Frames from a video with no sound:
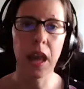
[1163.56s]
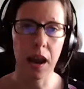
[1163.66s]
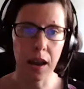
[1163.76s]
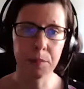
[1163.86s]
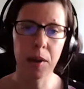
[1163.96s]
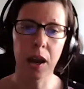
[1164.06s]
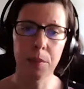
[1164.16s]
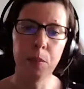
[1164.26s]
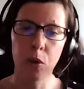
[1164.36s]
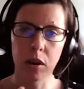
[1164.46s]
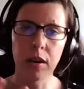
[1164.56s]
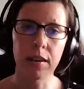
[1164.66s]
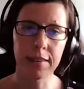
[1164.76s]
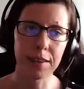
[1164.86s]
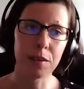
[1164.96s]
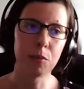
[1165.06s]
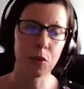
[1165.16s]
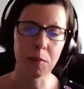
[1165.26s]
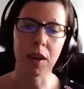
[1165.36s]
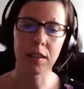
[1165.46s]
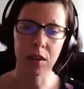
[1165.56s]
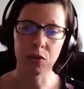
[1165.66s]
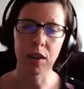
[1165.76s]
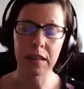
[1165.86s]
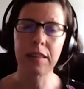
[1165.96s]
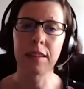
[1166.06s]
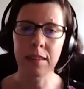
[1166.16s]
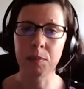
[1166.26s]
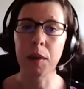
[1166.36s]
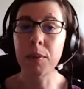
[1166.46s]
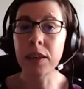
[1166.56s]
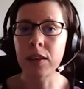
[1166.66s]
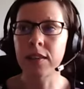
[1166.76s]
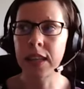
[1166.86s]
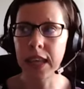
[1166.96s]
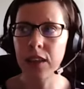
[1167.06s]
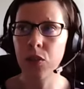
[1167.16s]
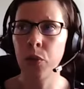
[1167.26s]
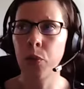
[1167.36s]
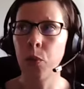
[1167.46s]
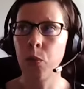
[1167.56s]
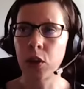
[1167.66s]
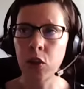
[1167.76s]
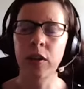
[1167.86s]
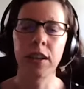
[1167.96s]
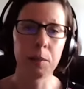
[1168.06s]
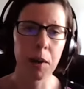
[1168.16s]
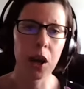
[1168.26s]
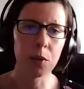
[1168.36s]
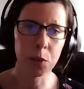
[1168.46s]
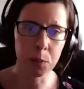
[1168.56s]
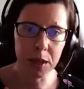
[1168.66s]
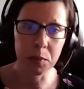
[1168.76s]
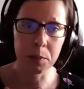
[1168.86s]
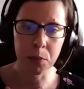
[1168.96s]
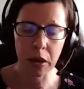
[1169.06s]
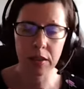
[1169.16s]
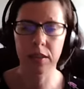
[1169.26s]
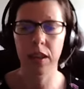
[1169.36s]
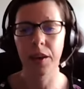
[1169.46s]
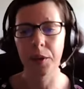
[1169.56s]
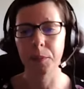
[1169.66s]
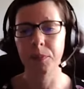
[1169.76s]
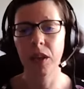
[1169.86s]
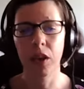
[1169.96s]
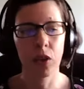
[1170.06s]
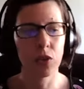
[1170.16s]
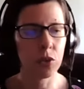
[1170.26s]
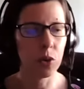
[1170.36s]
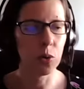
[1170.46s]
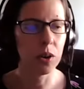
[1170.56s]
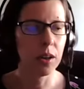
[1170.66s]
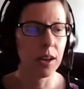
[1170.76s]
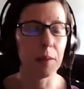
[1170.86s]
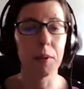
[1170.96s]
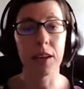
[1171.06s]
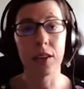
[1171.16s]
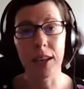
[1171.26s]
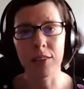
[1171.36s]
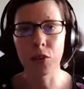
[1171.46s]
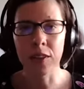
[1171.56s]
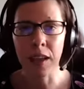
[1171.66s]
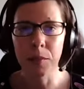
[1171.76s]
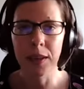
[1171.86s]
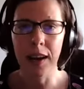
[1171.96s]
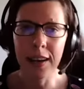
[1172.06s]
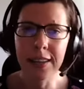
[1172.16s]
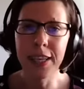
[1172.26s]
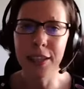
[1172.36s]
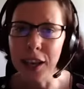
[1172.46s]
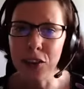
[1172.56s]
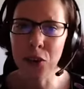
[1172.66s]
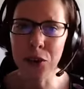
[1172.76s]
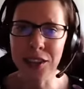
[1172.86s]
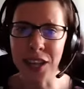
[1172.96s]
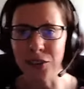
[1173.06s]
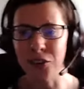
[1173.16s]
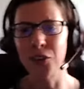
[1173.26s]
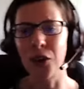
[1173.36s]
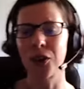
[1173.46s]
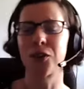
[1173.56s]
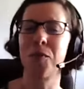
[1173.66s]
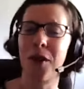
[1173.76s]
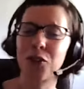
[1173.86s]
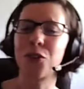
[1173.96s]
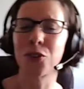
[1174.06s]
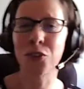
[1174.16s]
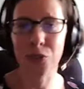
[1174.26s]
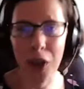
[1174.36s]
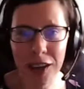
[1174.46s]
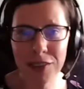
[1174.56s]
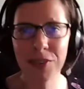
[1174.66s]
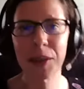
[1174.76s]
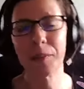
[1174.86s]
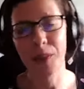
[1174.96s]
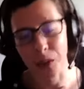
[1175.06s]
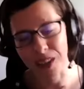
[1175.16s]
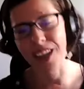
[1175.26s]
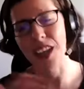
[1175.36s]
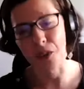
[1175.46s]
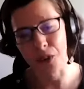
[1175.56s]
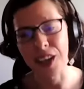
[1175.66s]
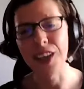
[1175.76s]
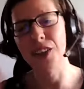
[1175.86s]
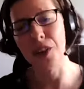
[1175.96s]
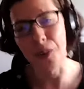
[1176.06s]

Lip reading: Yeah, I'm more from that thing of like, this is because again, we're talking about your minimum price. So I mean, unless you tell me I need like $30,000 a month to survive, I was like, yeah, okay,